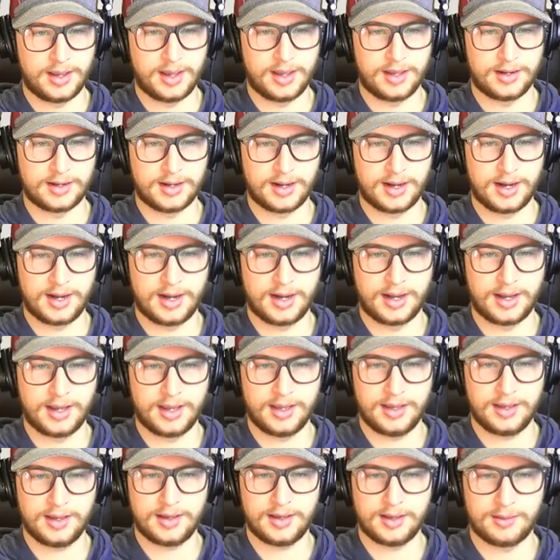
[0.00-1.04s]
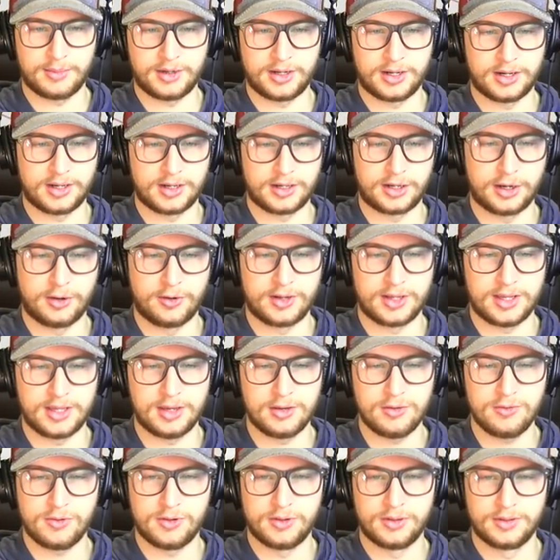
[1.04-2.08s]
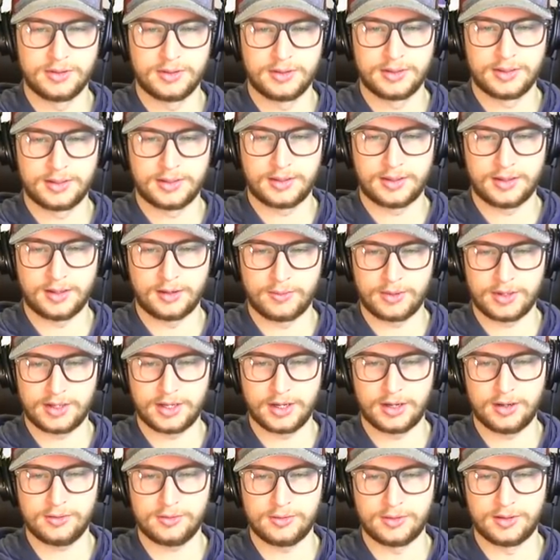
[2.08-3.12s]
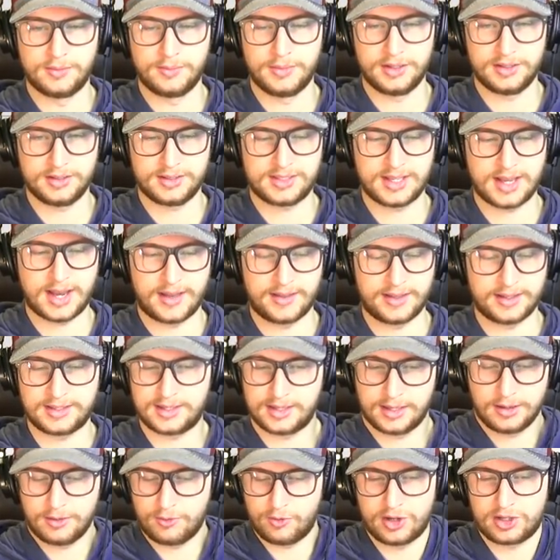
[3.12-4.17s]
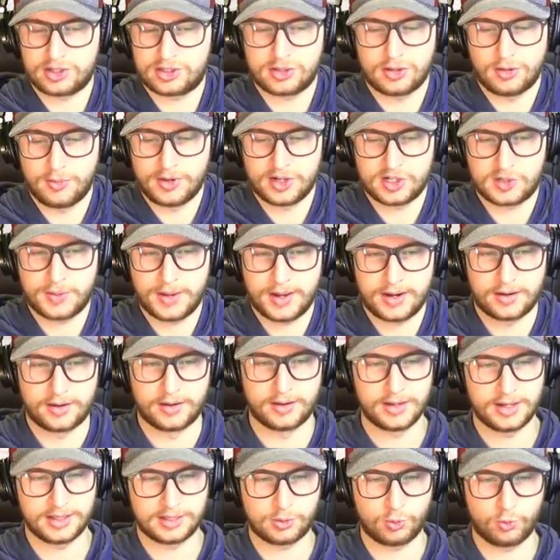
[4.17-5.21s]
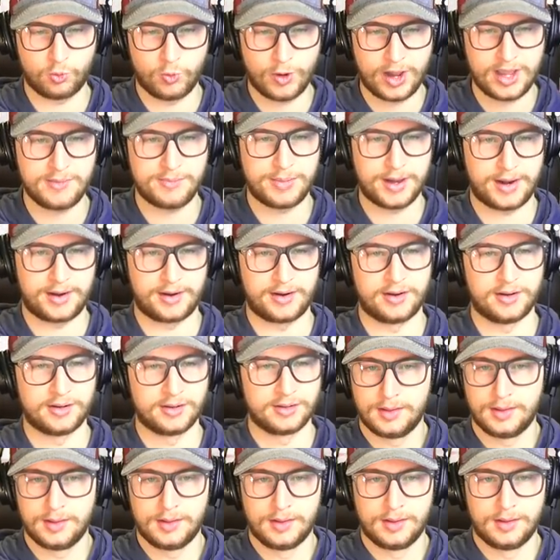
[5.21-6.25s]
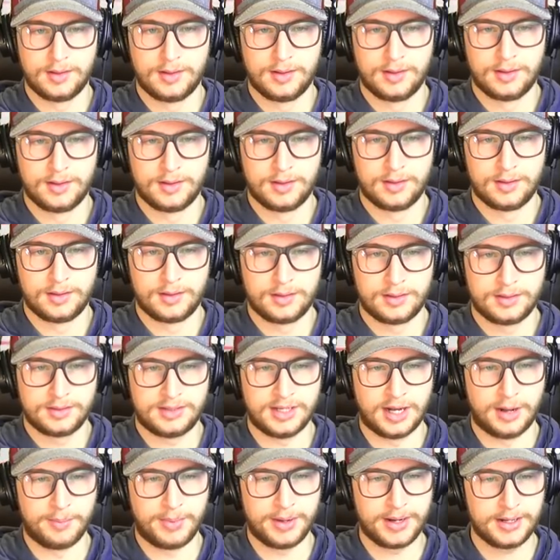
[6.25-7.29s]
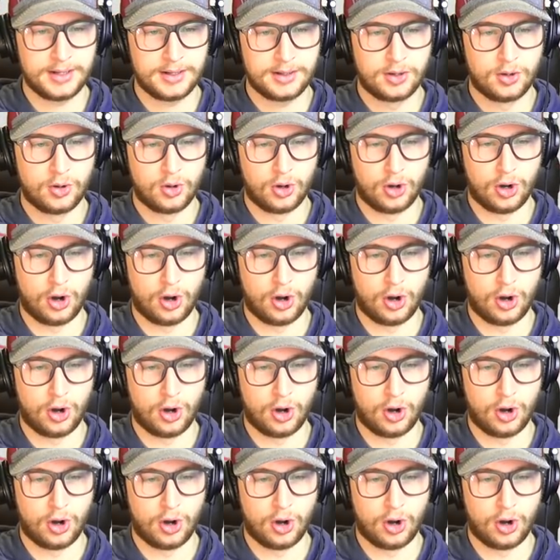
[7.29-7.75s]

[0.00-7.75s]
And I am going to go to you. There we go. Mittelstadt. It works so much better. It's way better. Dumba.